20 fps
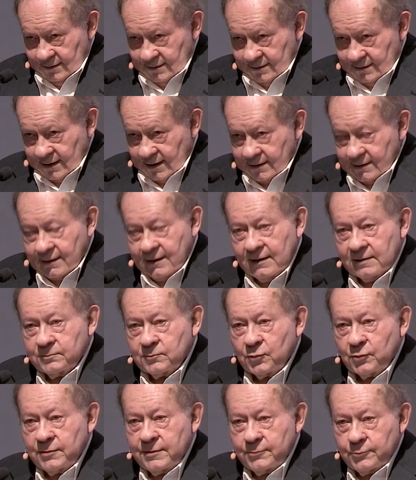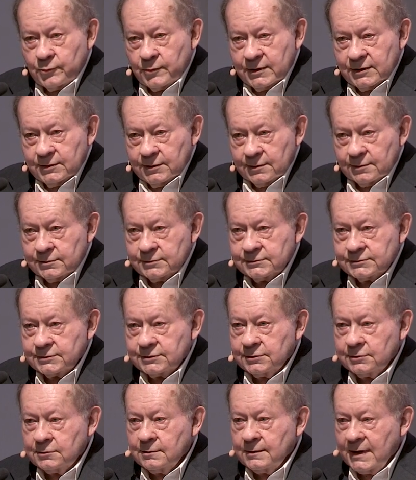then can be reduced
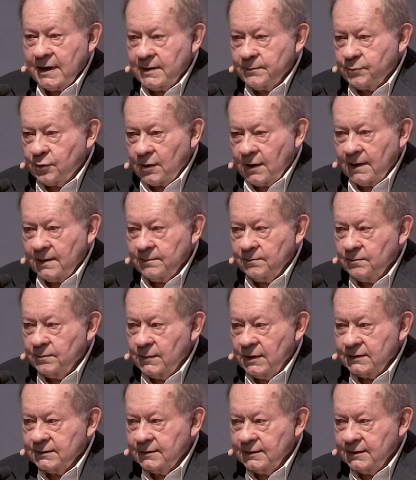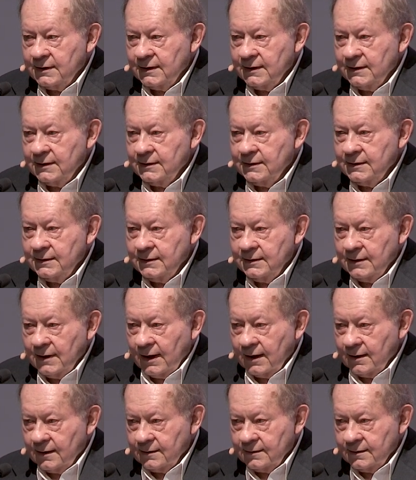to a problem in the
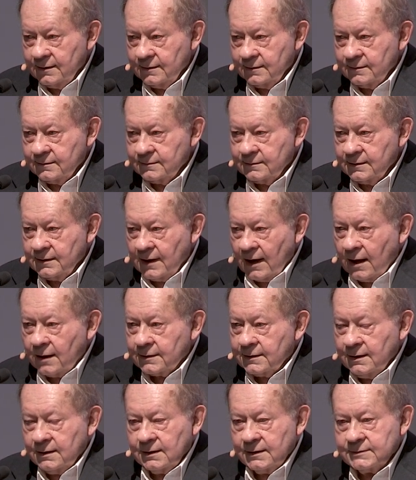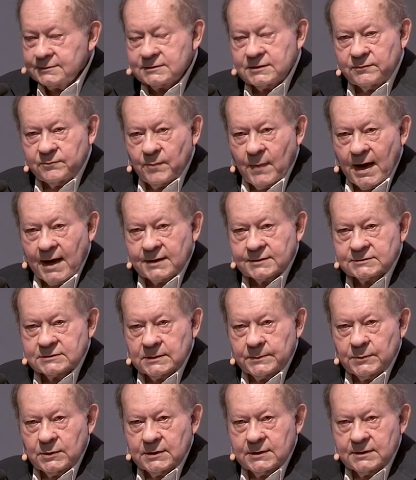uh, calculus of
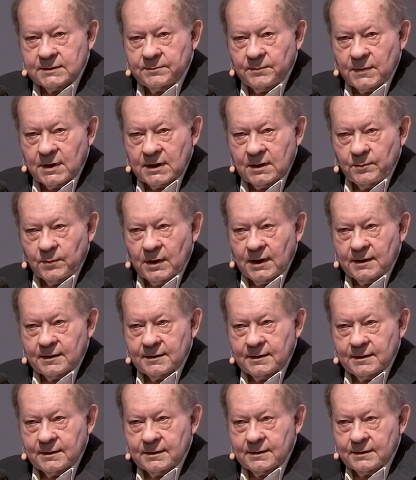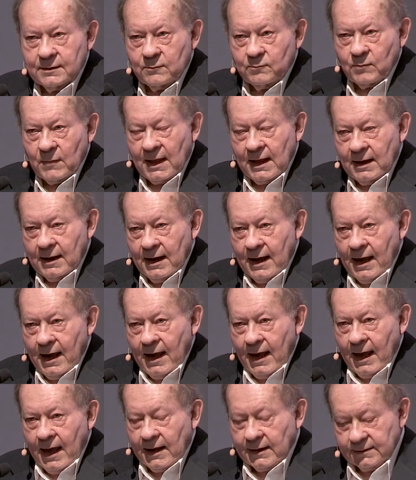maxima and minima.
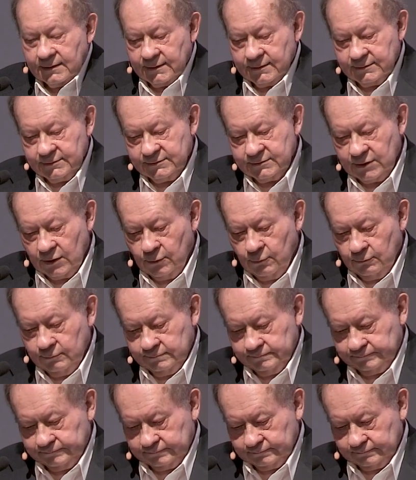And so